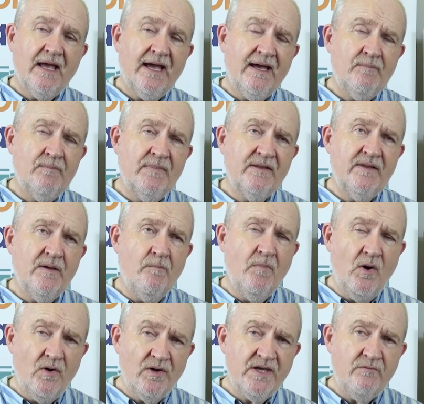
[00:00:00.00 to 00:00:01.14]
Um, the
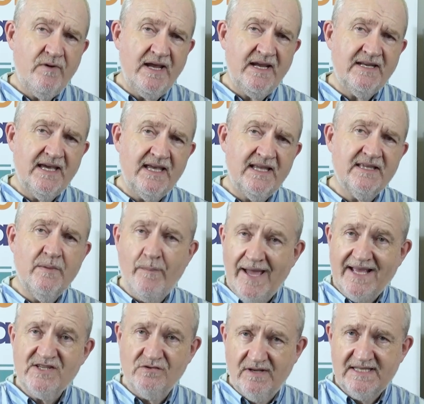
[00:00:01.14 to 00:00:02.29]
more you read it, the
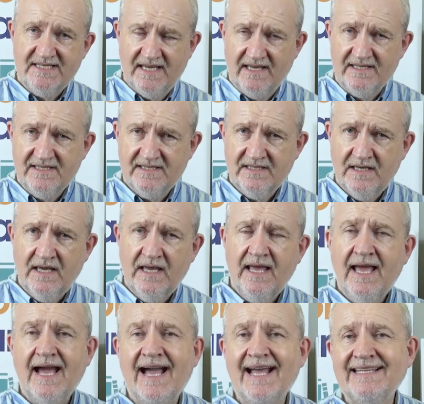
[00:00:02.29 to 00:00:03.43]
better it is.
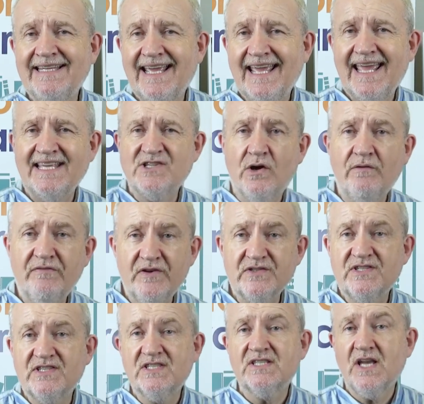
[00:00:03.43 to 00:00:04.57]
And it
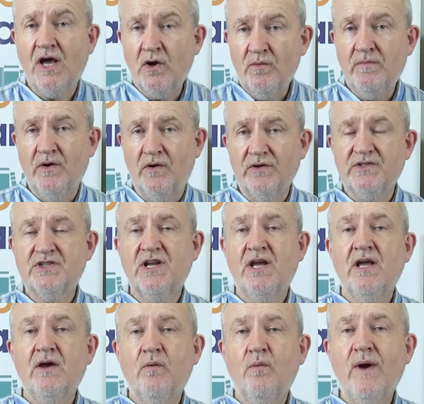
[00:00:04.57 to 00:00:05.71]
offers so much
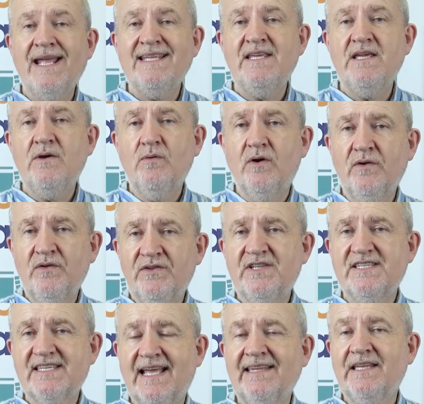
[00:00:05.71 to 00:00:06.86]
when you
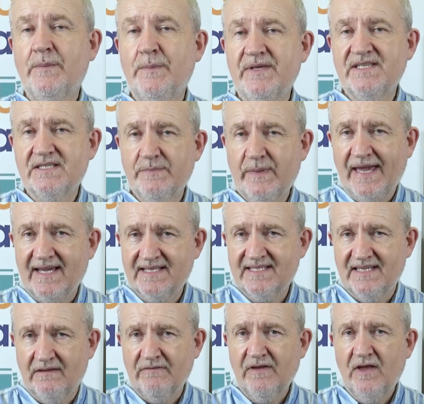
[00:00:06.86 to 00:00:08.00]
understand the
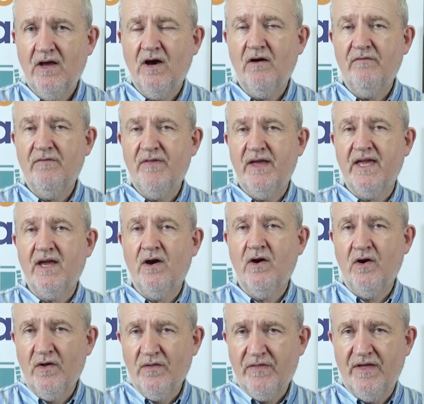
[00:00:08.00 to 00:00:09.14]
perspective of the
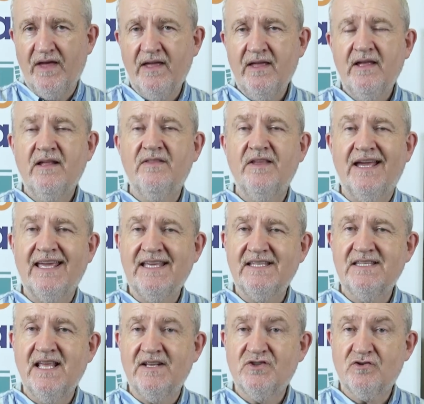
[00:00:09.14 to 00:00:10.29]
author that he,
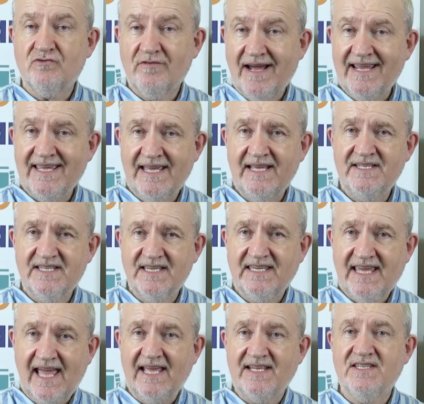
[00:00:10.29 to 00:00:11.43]
they're trying to
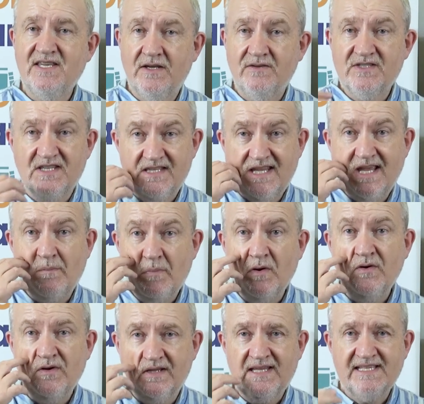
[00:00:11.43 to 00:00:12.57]
get you to
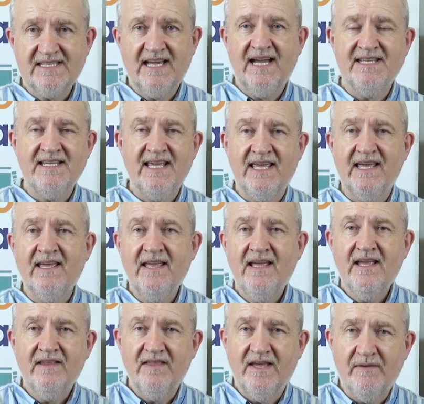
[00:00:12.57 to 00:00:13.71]
debunk this idea
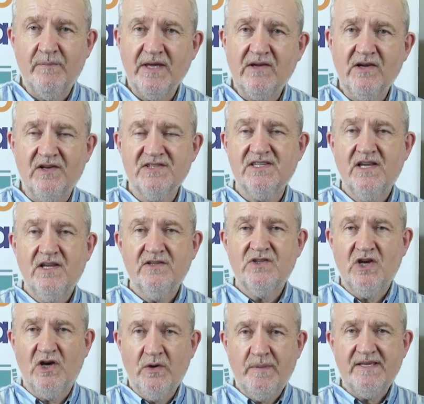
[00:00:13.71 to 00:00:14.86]
that because
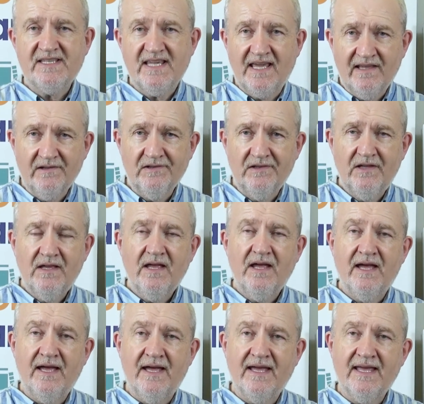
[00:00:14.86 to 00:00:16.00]
Job is ill,
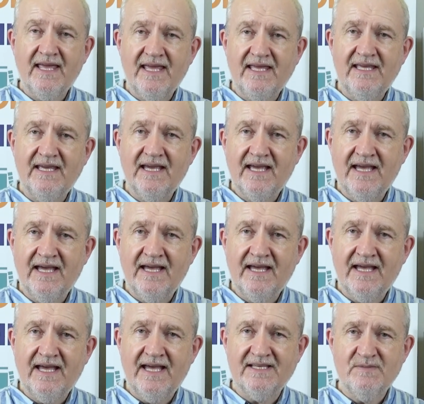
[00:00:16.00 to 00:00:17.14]
uh, he uh,
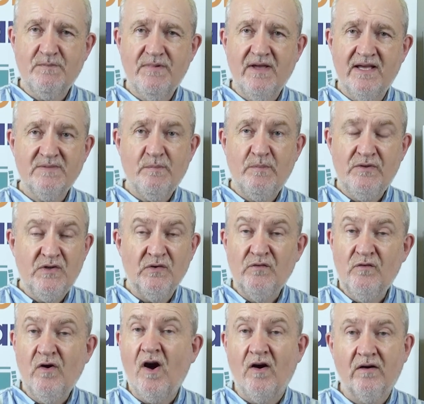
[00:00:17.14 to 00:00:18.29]
has, has done
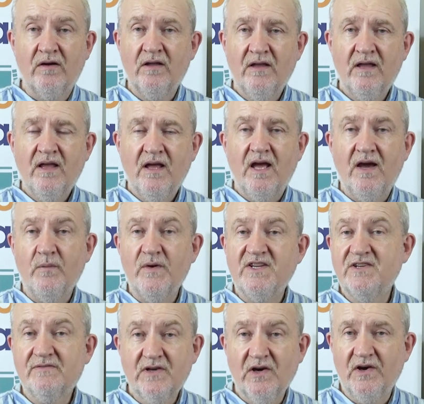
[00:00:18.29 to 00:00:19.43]
wrong, uh, which
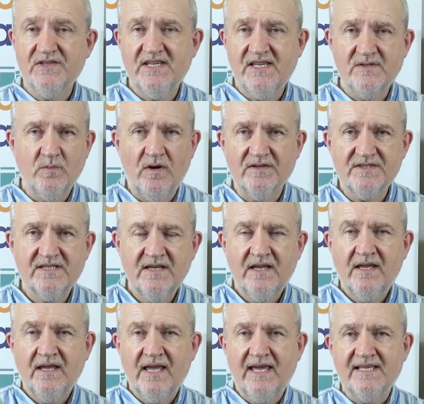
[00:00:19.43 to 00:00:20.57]
of course is what
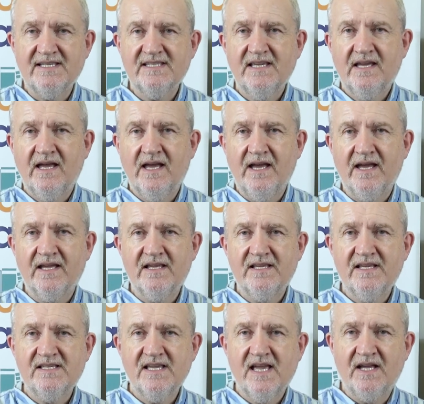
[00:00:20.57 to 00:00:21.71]
his
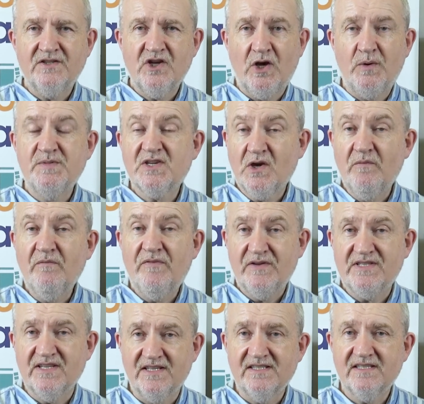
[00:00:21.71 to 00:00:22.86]
uh, Job's
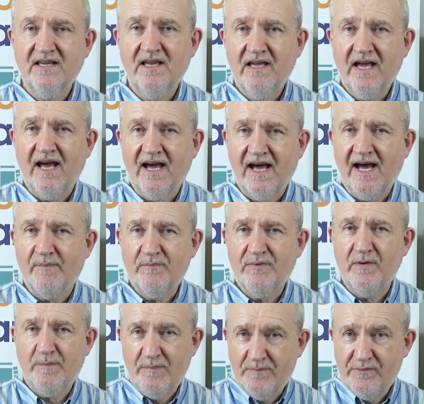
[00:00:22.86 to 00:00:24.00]
comforters are,
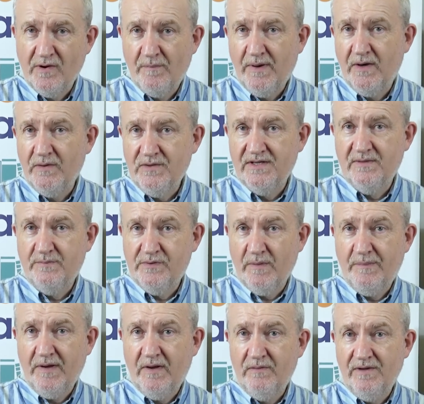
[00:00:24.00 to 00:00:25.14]
pro- propo-
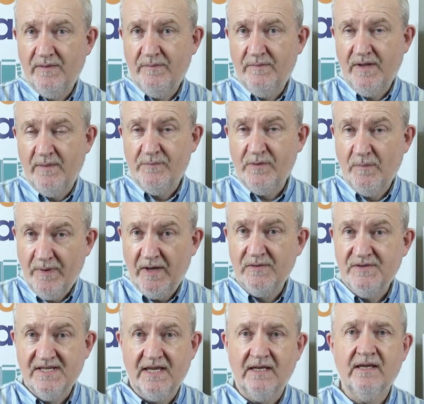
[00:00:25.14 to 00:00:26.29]
propo- uh,
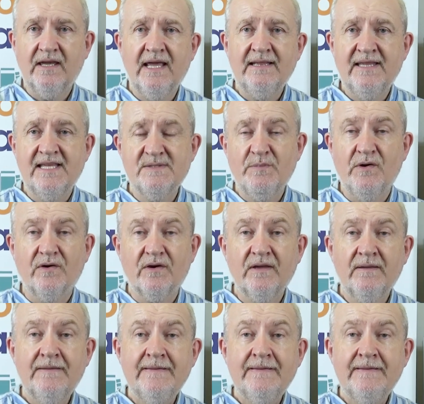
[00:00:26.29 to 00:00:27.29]
proposing in this book.